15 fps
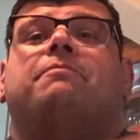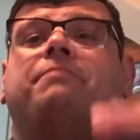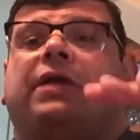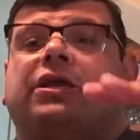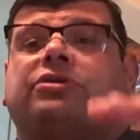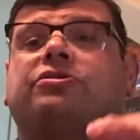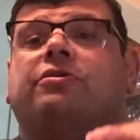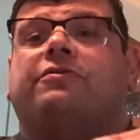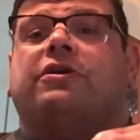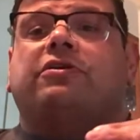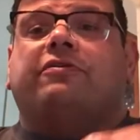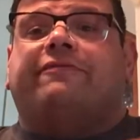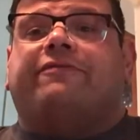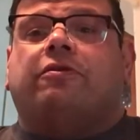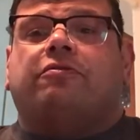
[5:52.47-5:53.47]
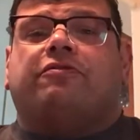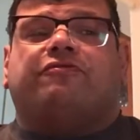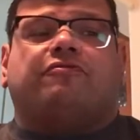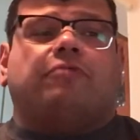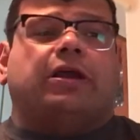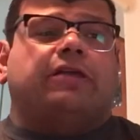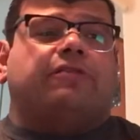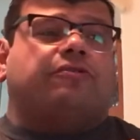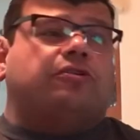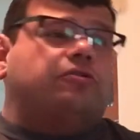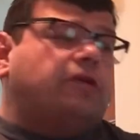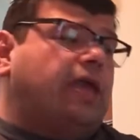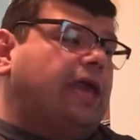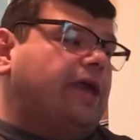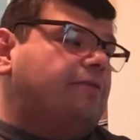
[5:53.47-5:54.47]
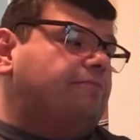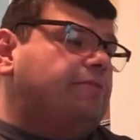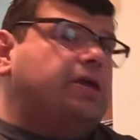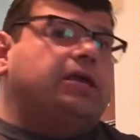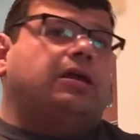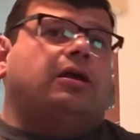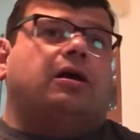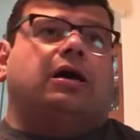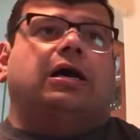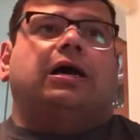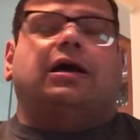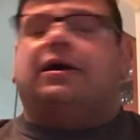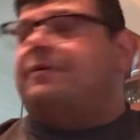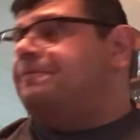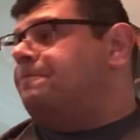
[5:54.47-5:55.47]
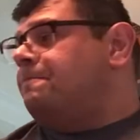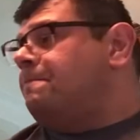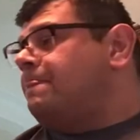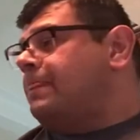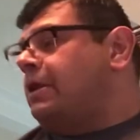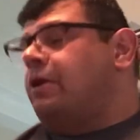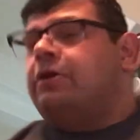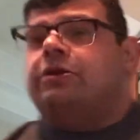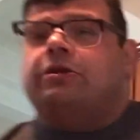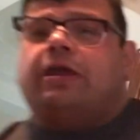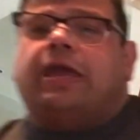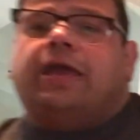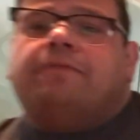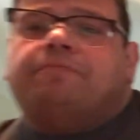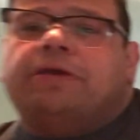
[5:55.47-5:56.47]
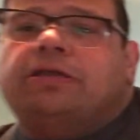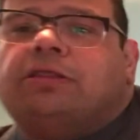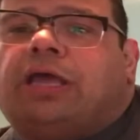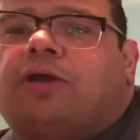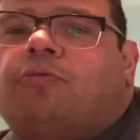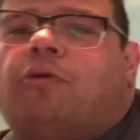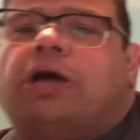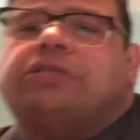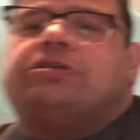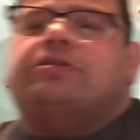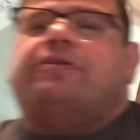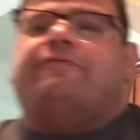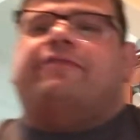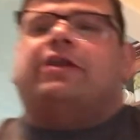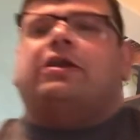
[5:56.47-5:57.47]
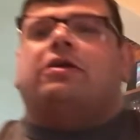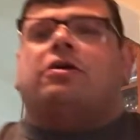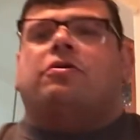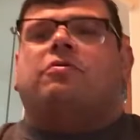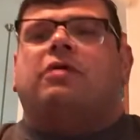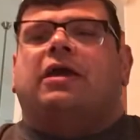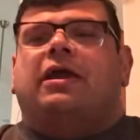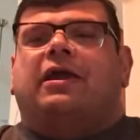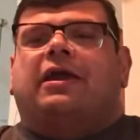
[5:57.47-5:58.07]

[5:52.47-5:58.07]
make sure that you're focused, right? So you can't be like watching the video